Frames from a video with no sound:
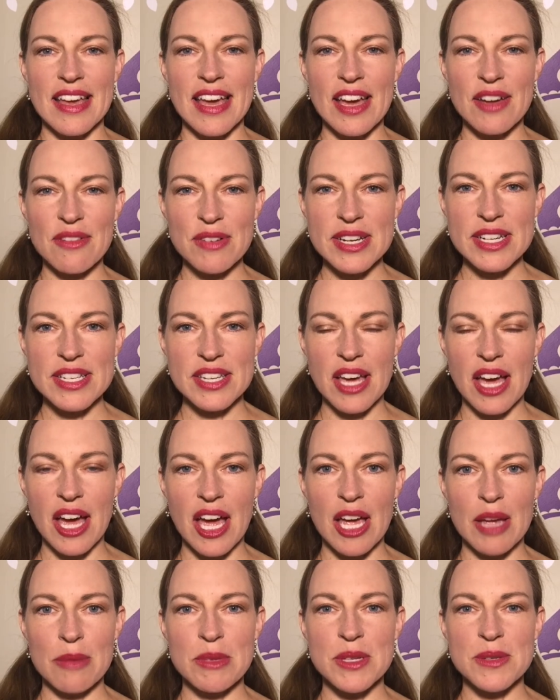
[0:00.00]
Every
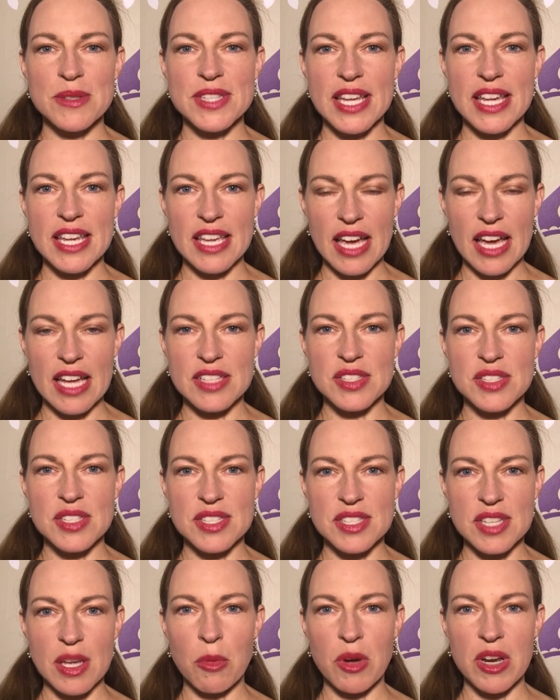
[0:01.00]
time you say yes to
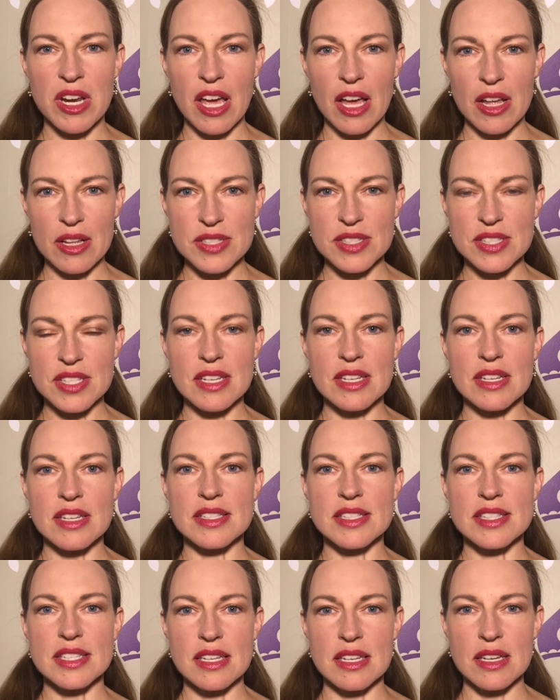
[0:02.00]
someone
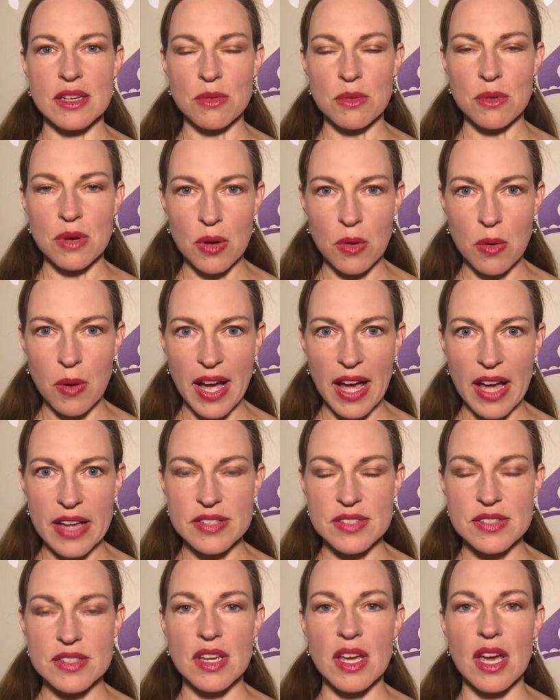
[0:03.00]
else's
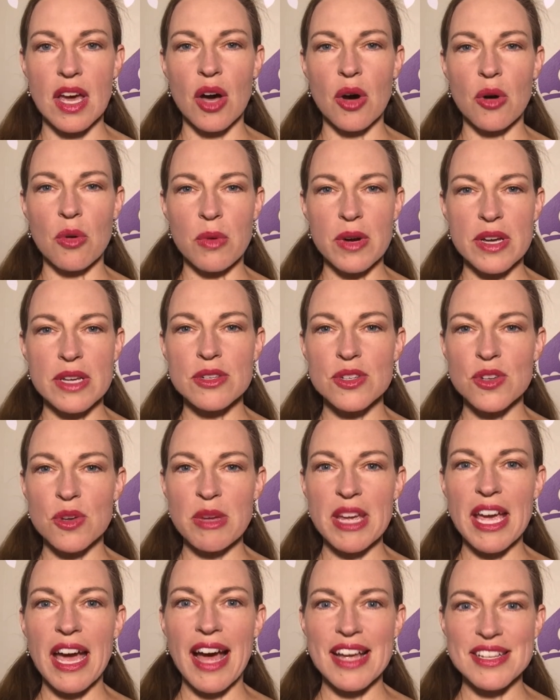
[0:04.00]
request, what you should
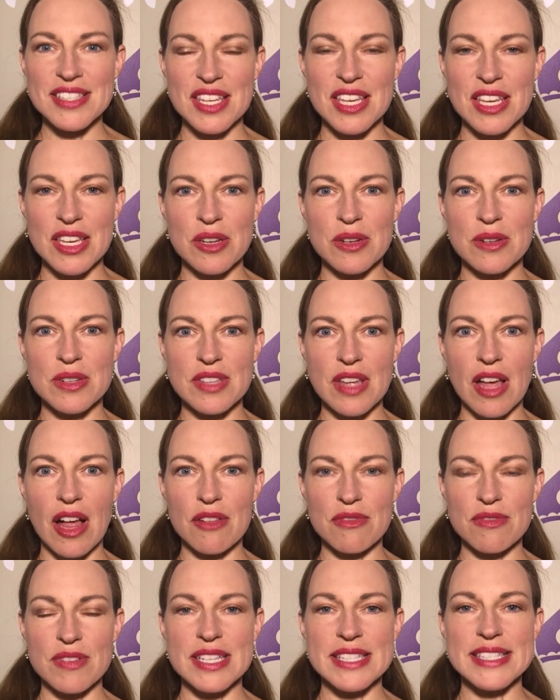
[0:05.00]
be asking
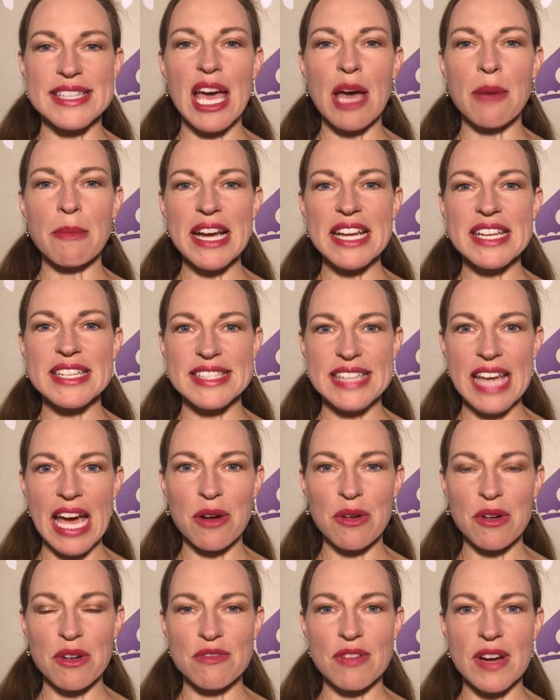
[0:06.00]
yourself is, am I
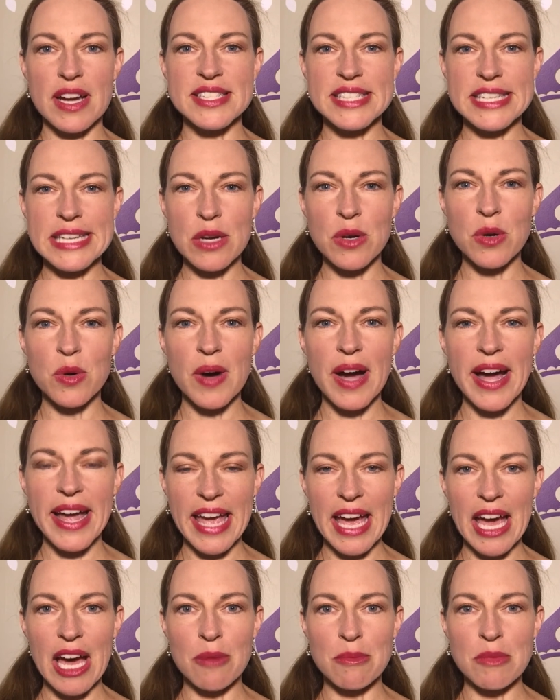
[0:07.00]
sacrificing who I
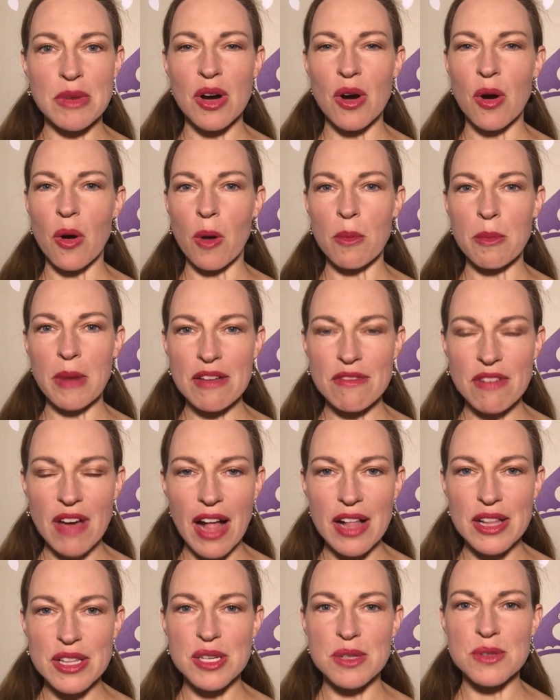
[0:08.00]
am or my
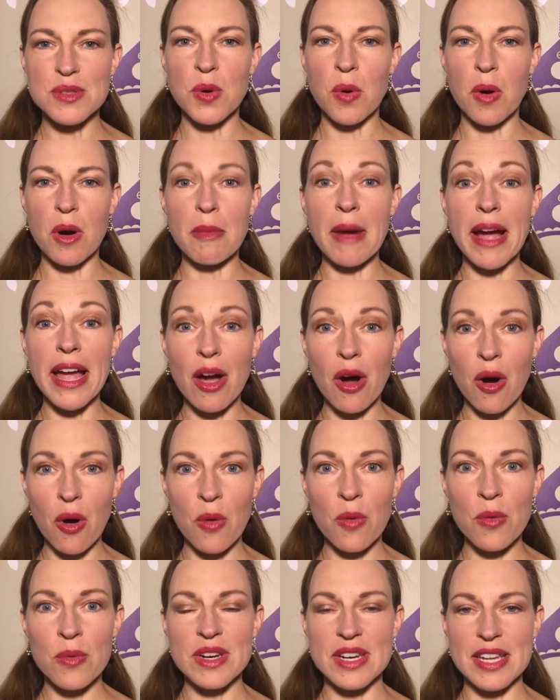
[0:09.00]
values or my
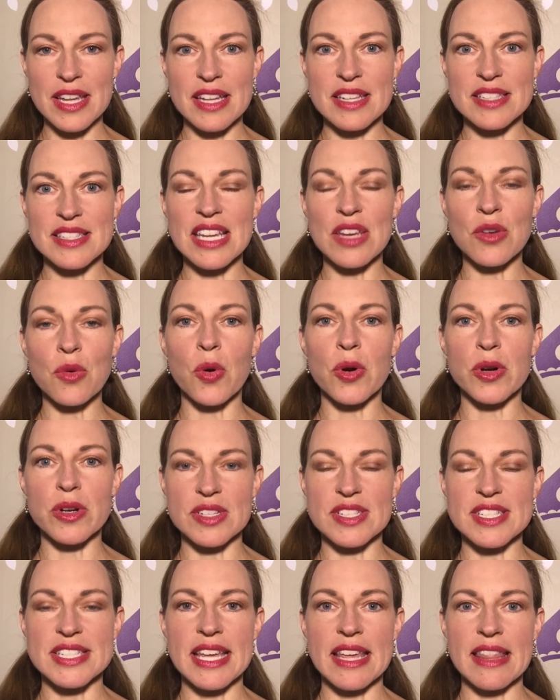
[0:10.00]
own needs in order
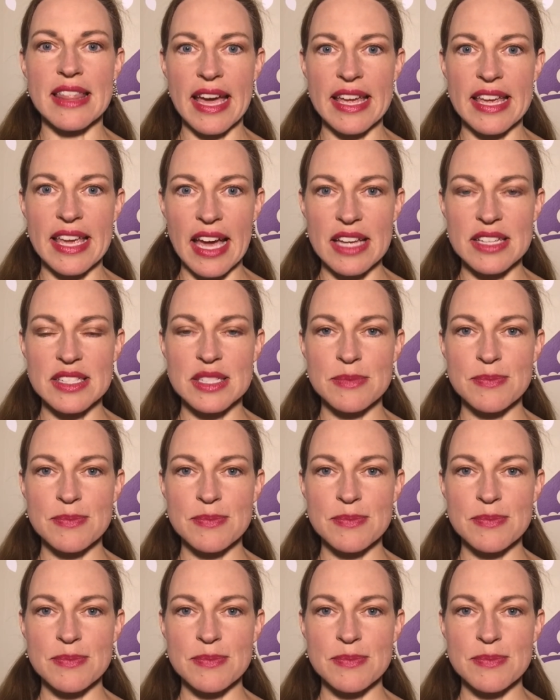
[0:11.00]
to say that yes?